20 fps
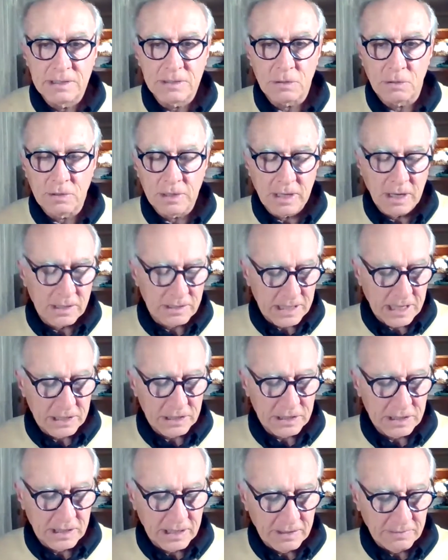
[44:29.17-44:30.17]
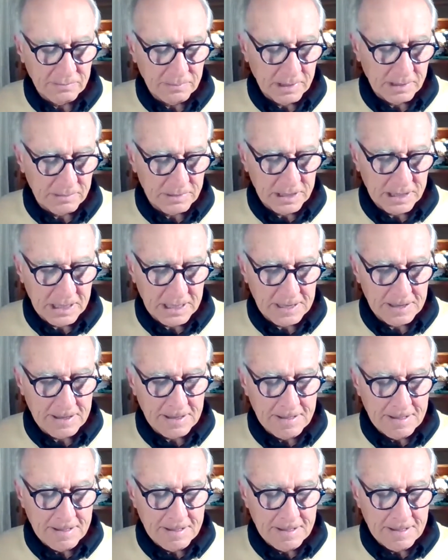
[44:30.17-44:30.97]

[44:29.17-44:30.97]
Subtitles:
organization, FPNT,